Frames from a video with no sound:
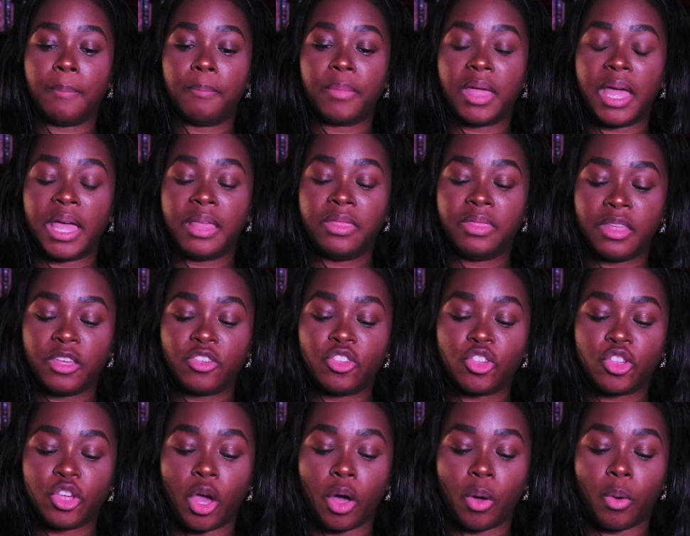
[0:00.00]
in this
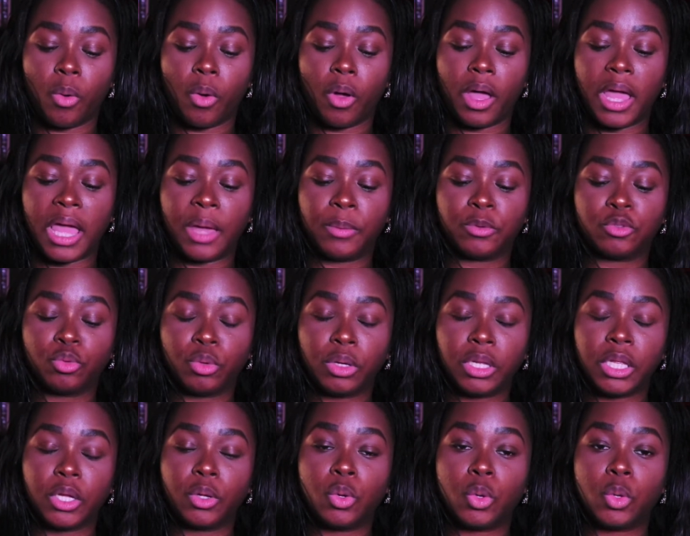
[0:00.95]
show, it was
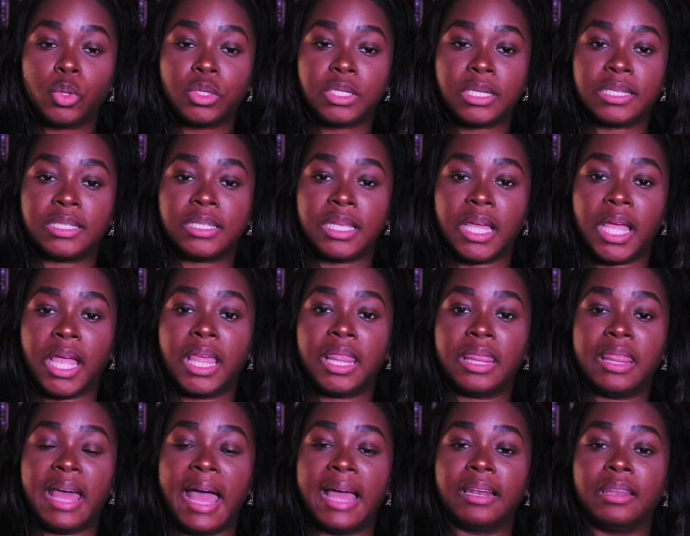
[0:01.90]
really cool to see
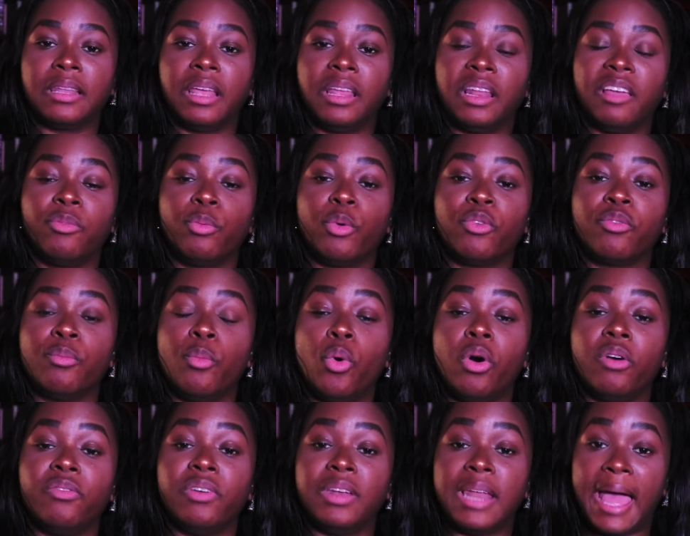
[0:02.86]
that Lilith was
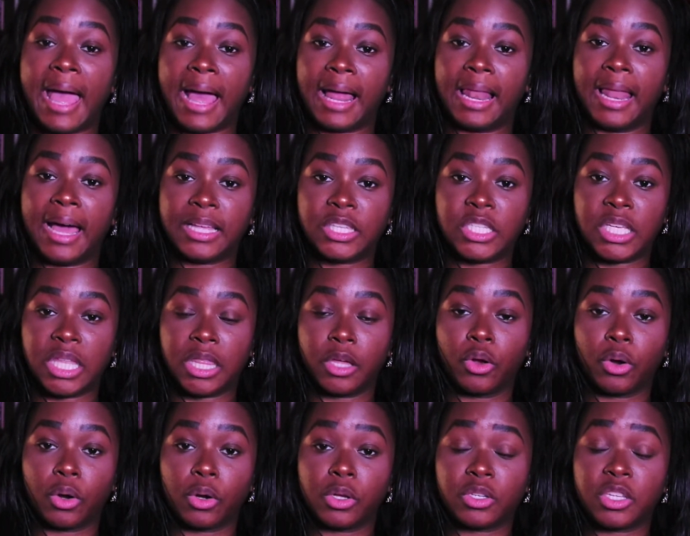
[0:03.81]
more of an ally to the
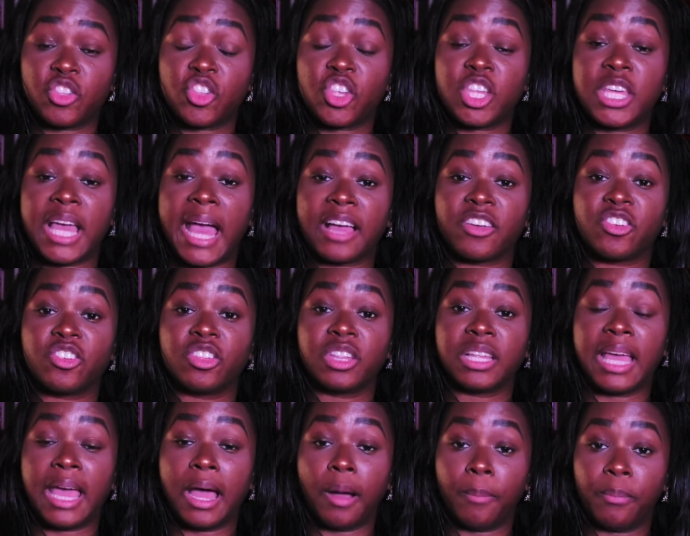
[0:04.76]
girls, and she
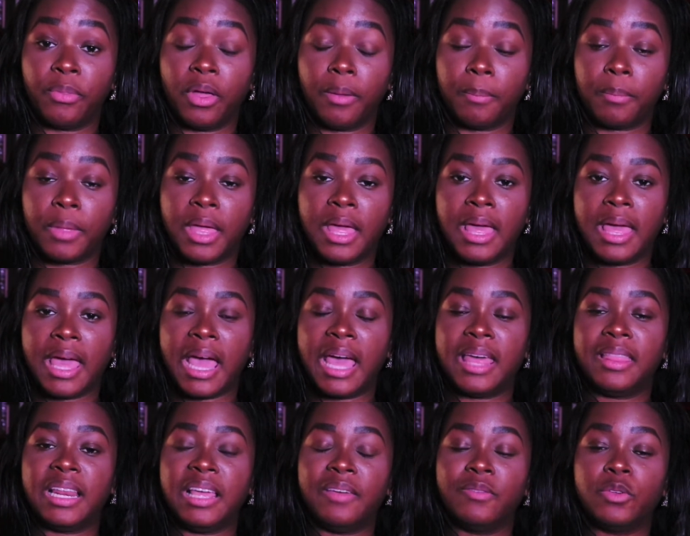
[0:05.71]
actually helped them.
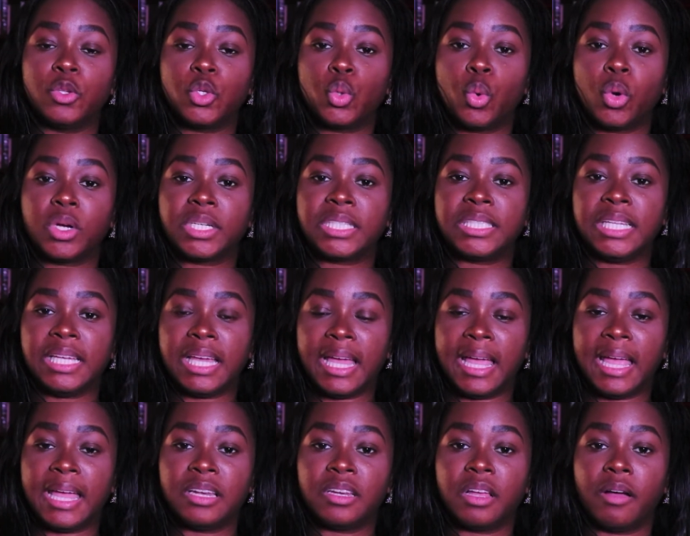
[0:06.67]
And then even towards the
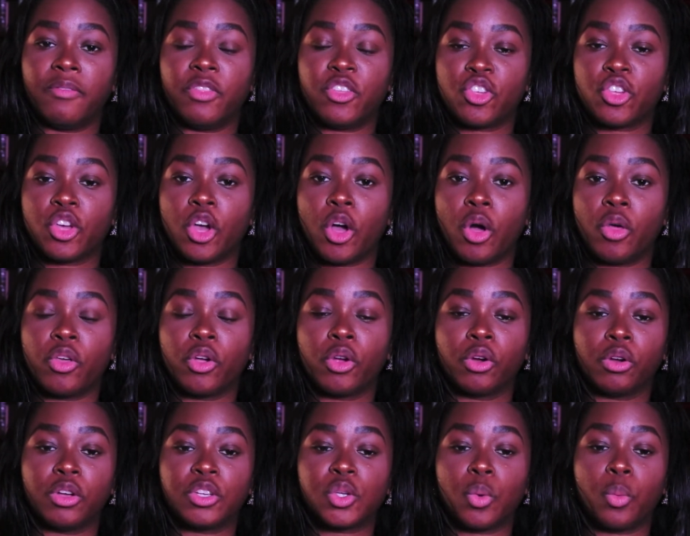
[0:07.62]
end of the show, the
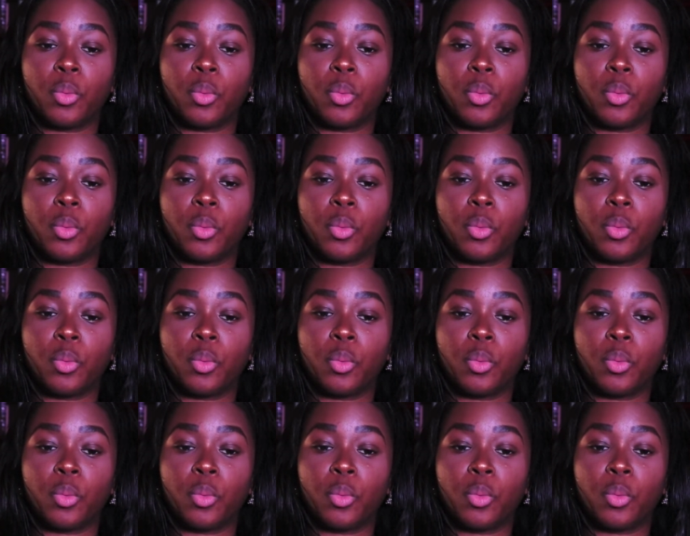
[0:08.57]
girls are